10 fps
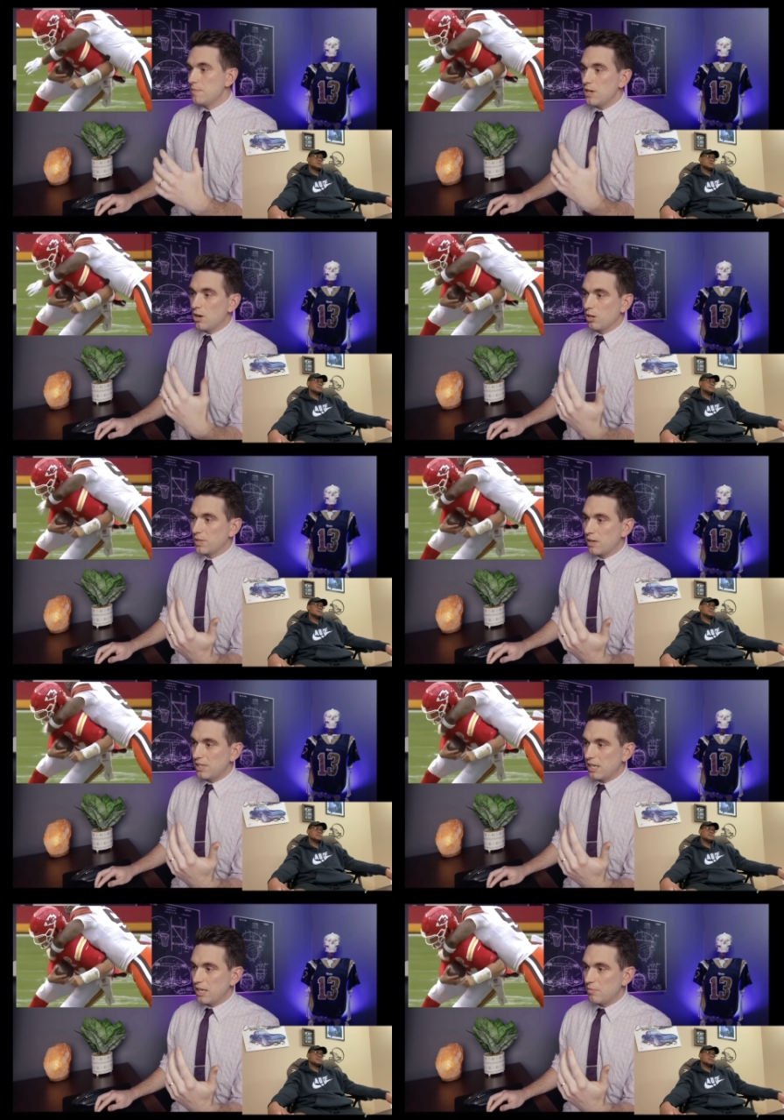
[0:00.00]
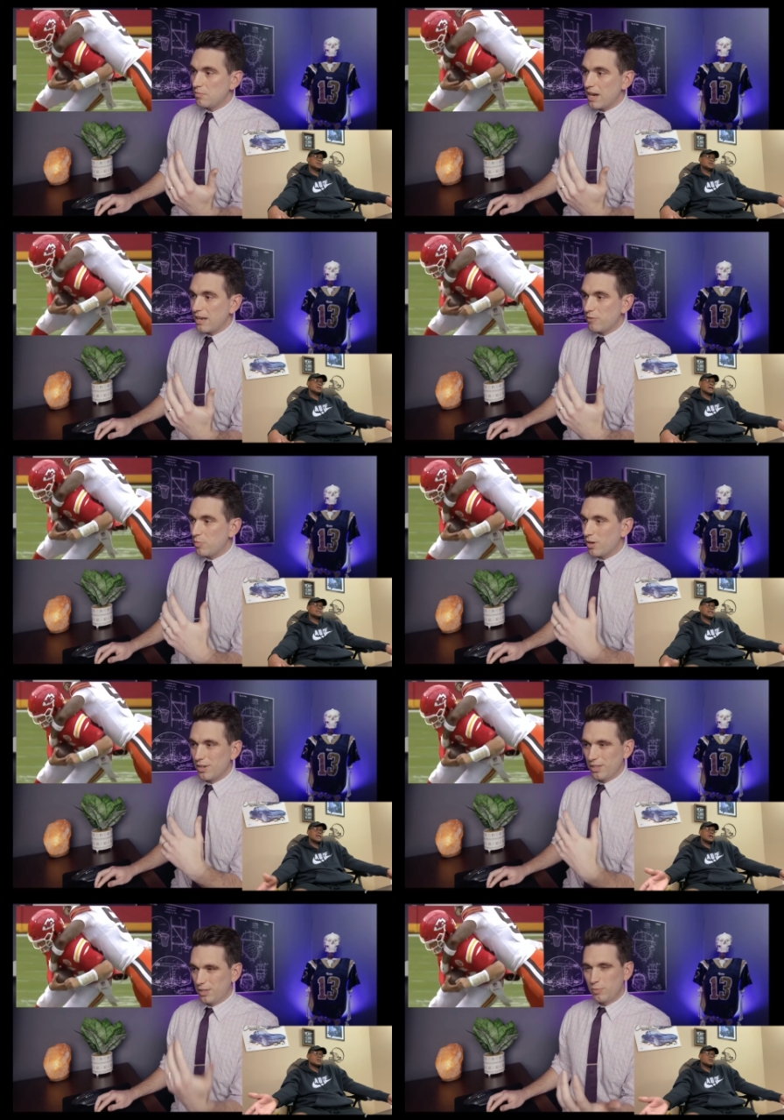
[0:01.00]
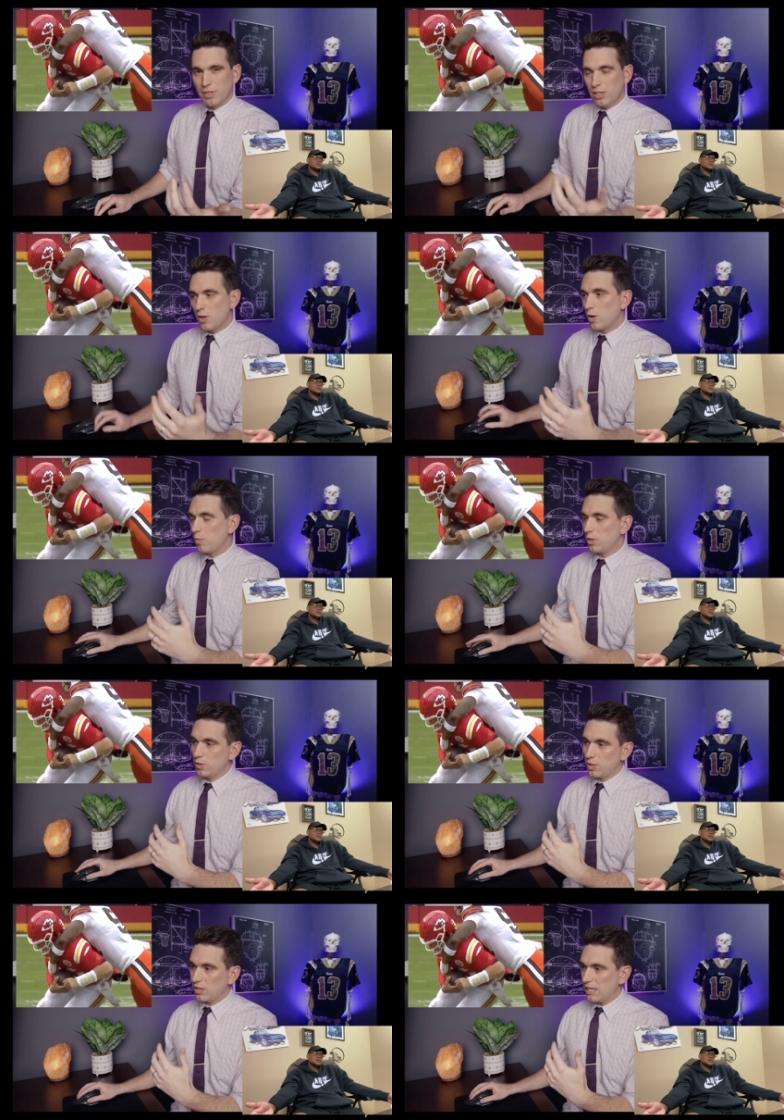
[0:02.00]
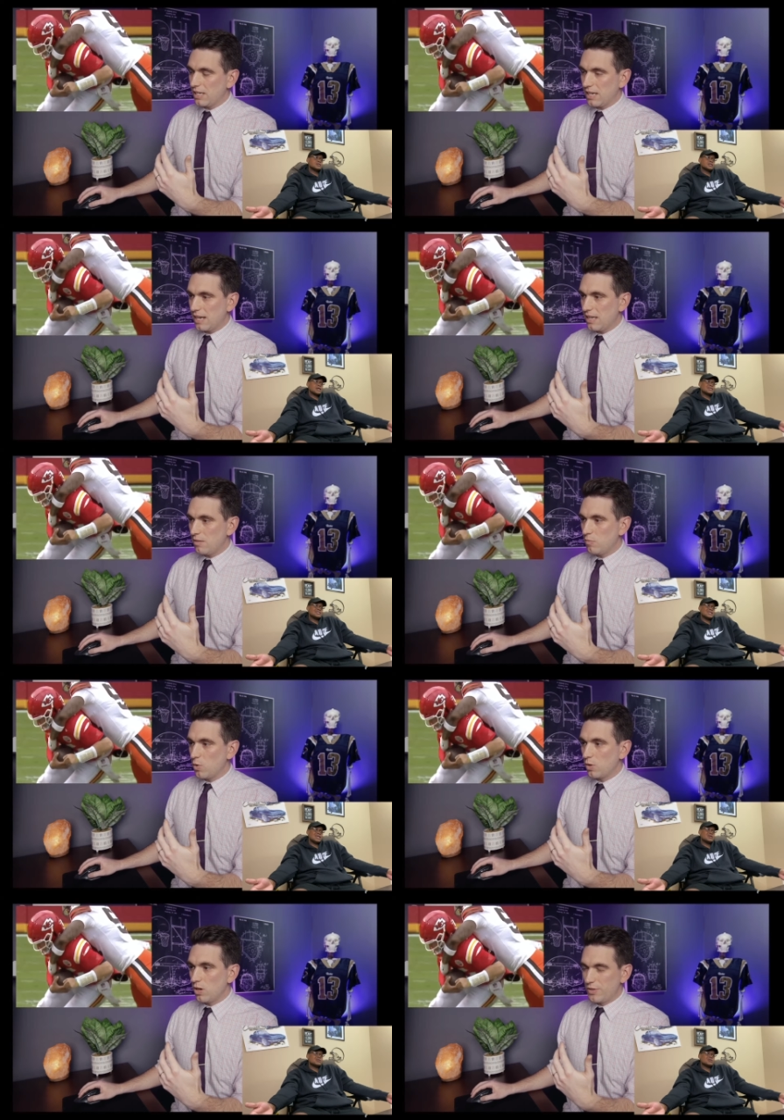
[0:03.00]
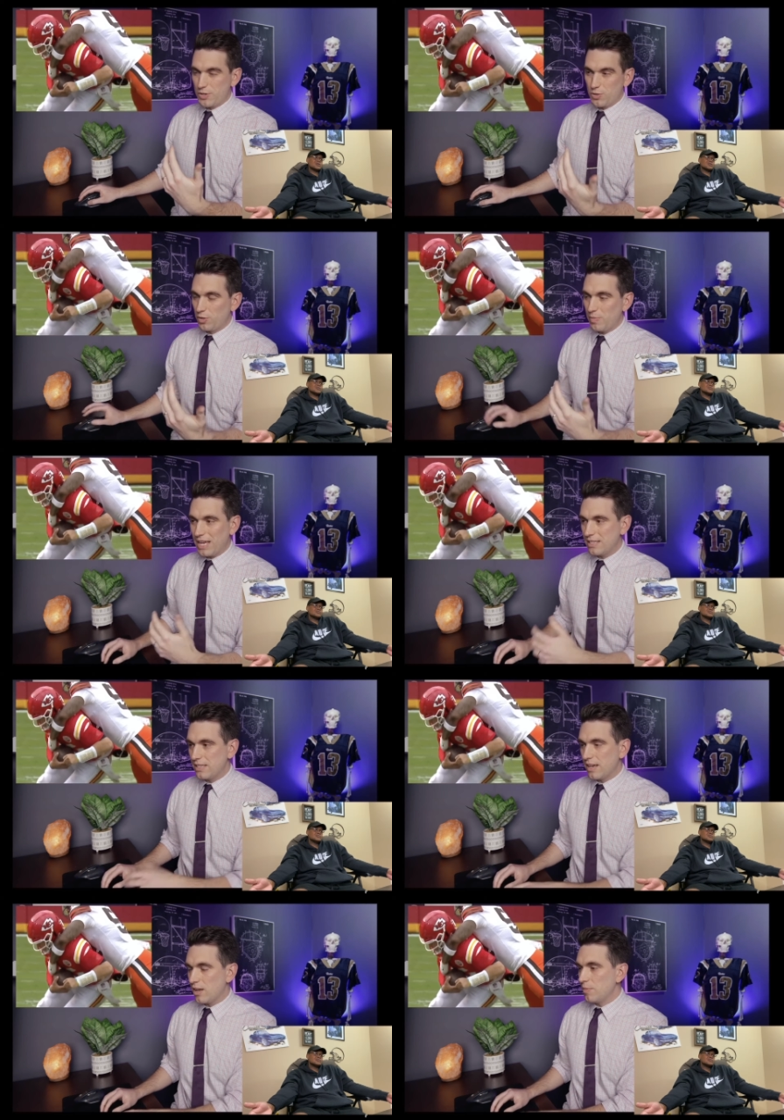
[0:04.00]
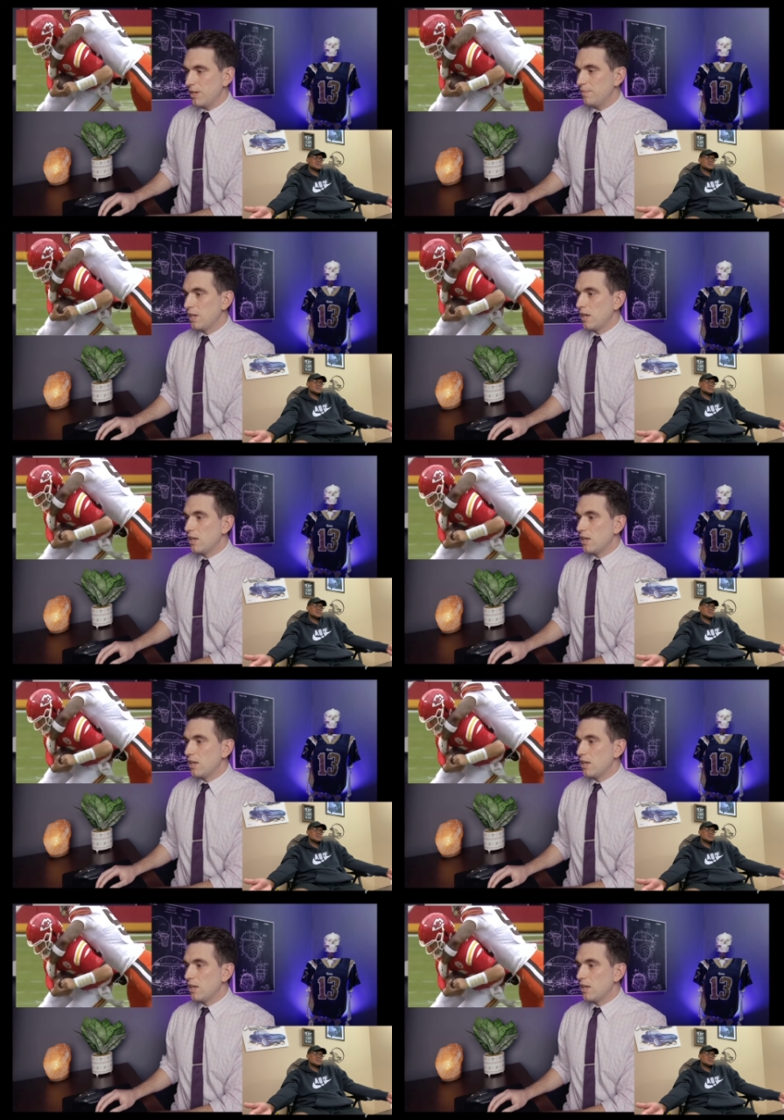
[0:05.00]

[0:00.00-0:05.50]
The arm coming in might have imparted a little bit of load, but looked like it kind of hit more on the shoulder pad than the helmet.